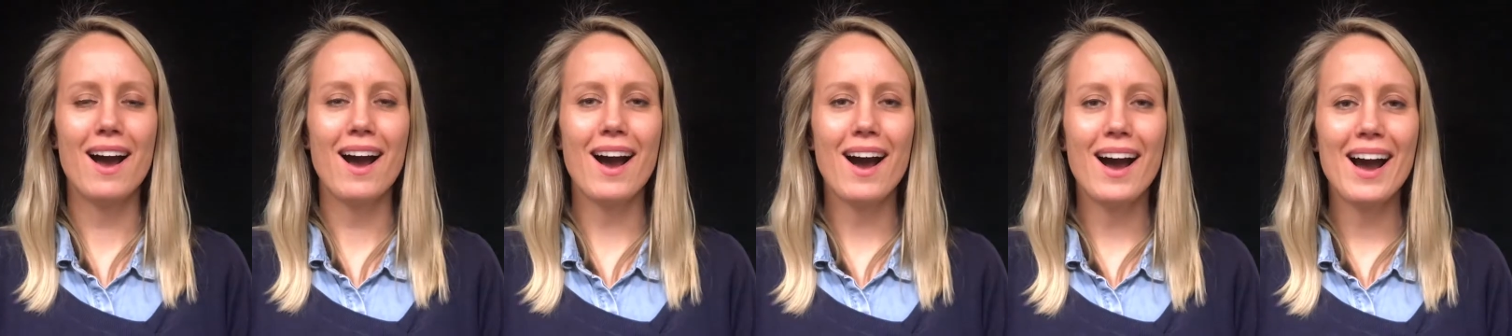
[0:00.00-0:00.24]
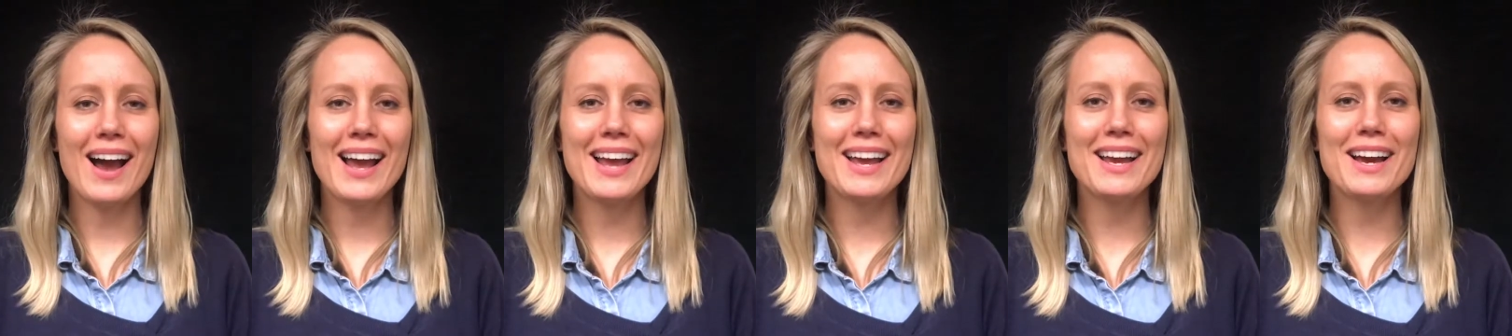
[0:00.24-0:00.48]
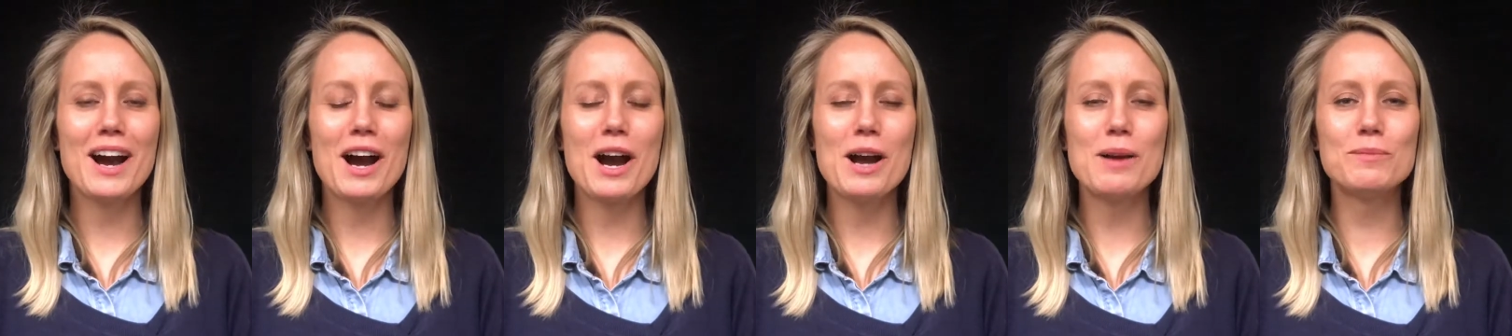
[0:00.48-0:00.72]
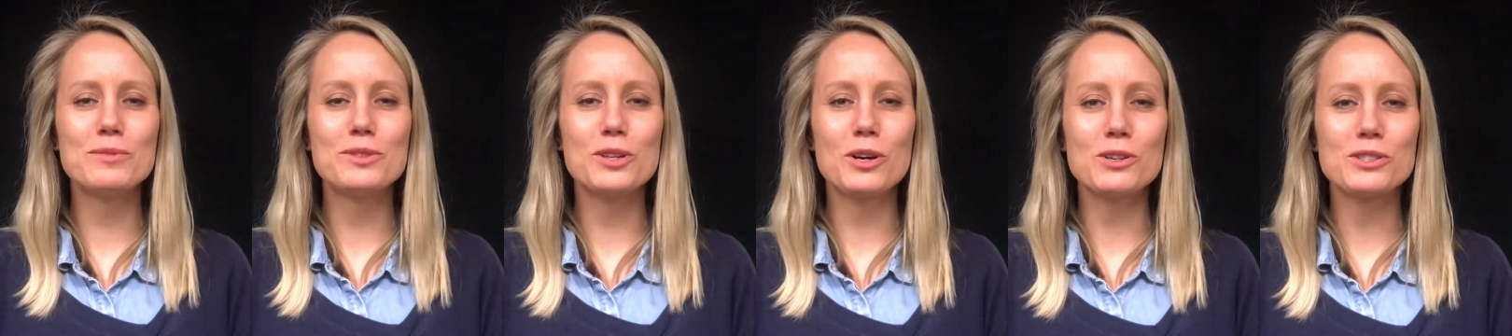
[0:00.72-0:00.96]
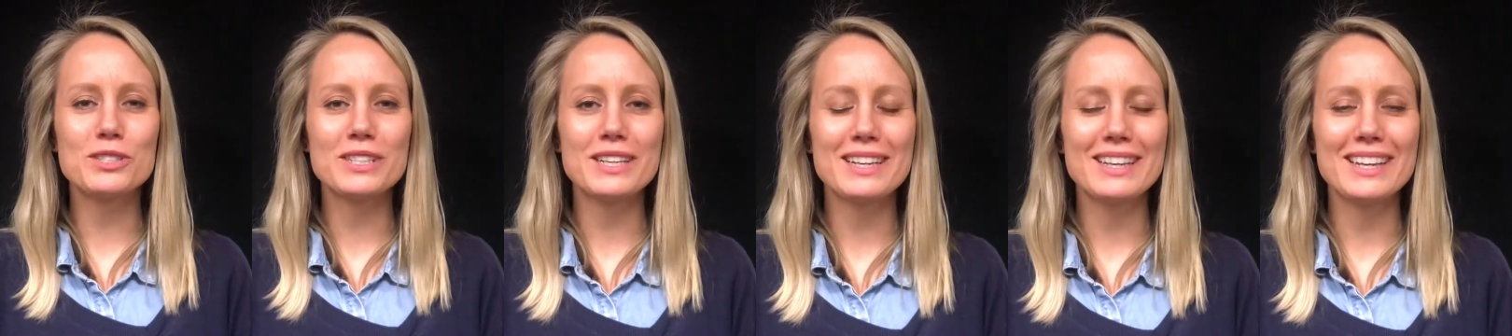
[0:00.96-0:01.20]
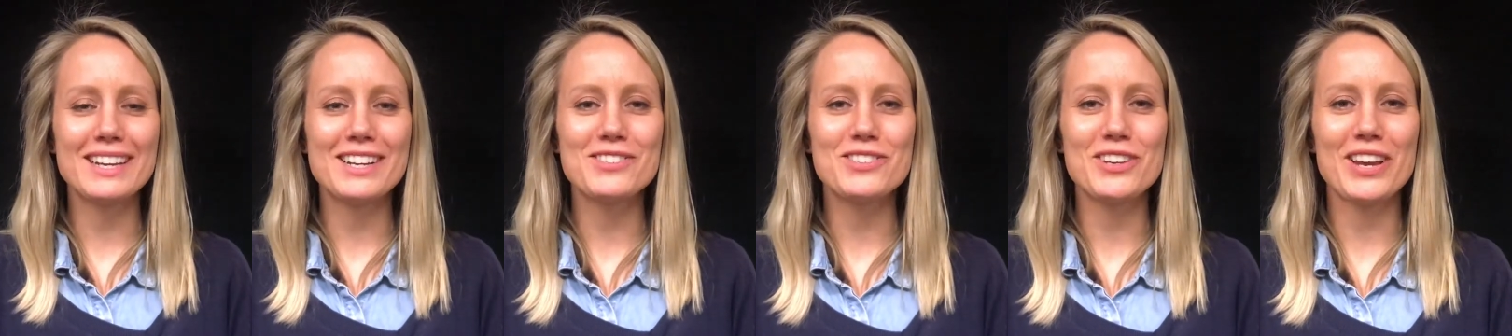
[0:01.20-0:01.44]
Hi, I'm Dr.
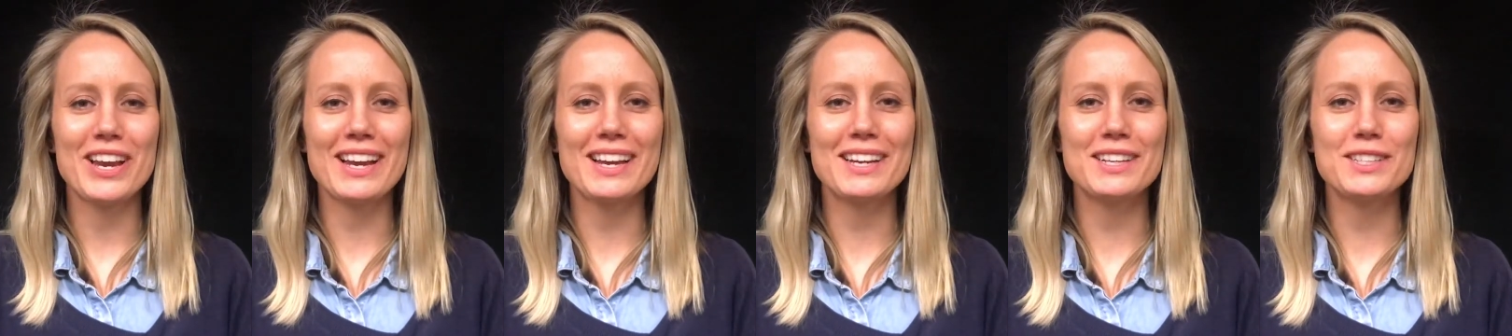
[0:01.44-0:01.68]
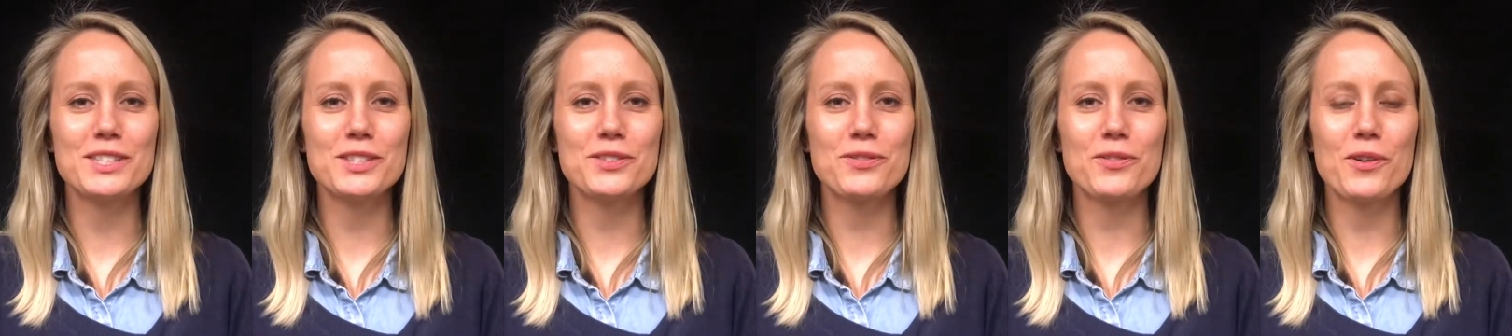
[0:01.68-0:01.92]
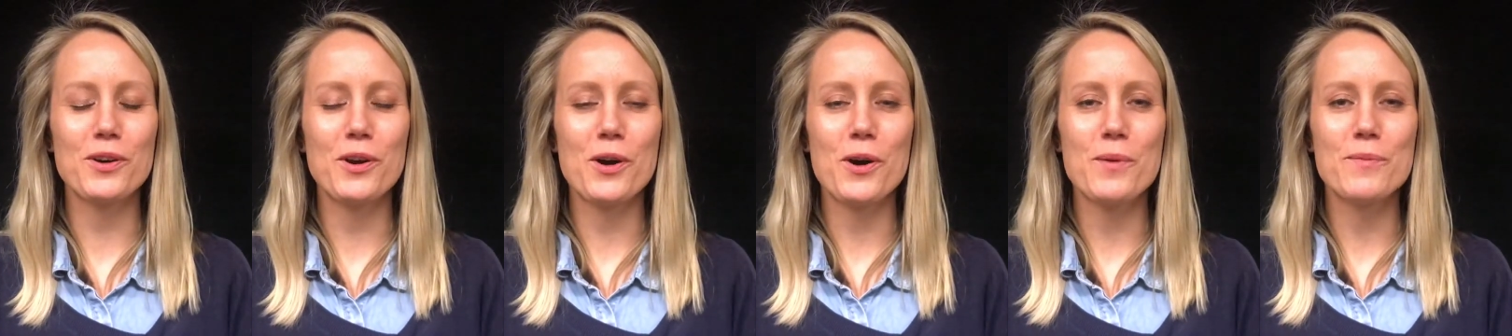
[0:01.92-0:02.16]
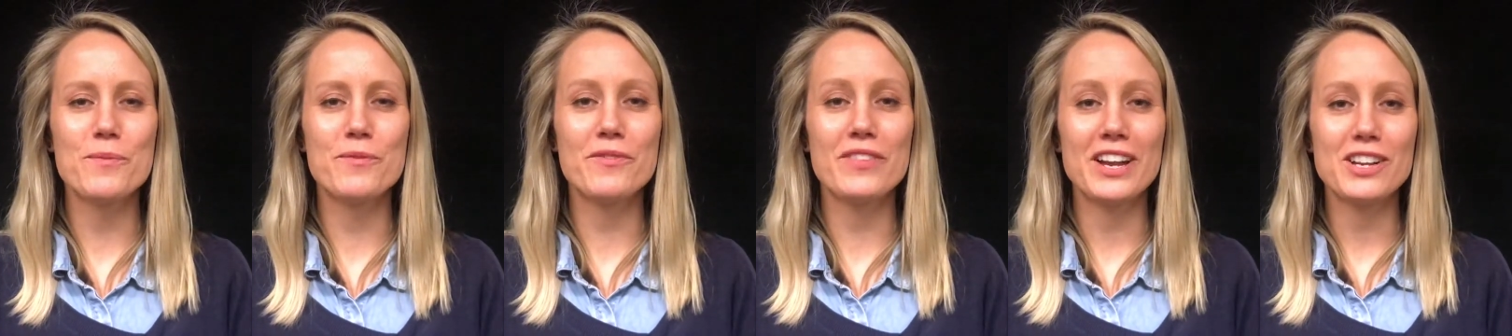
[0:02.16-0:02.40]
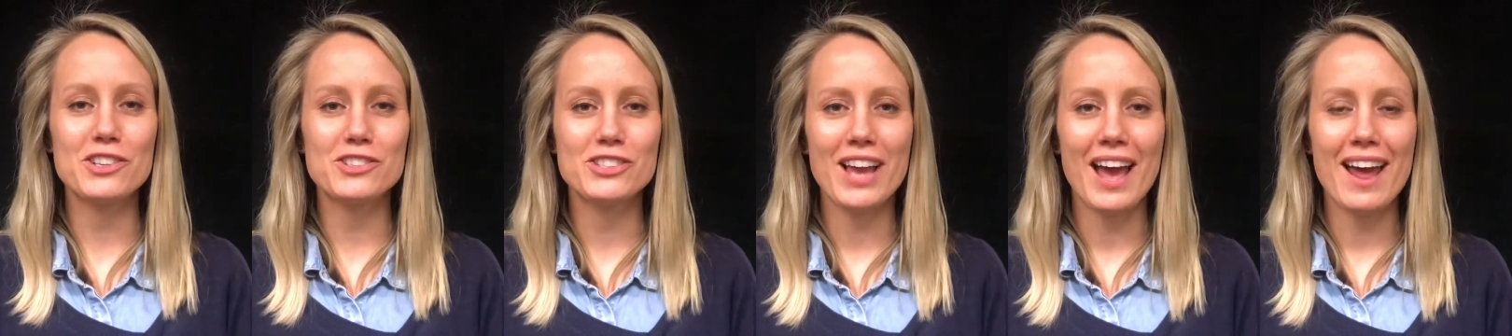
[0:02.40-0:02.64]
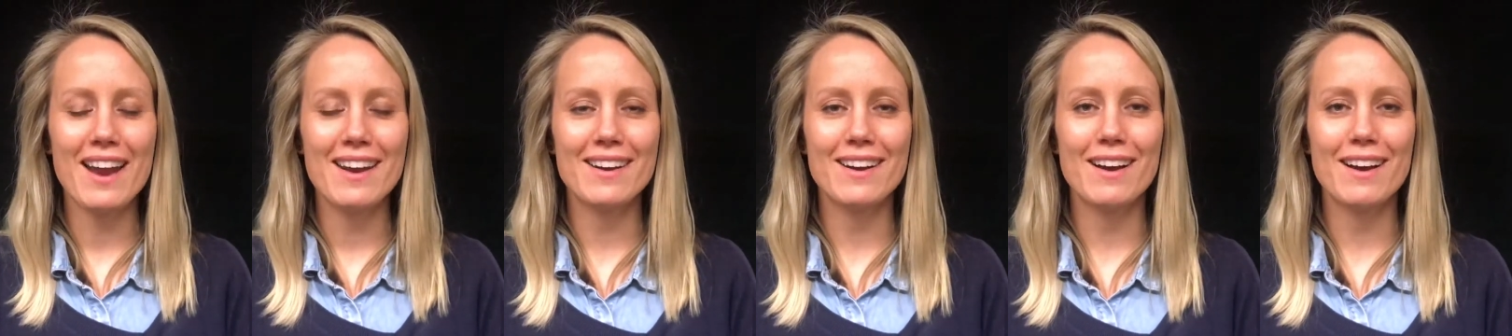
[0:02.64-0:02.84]
Claire Jenkins from Vetchat,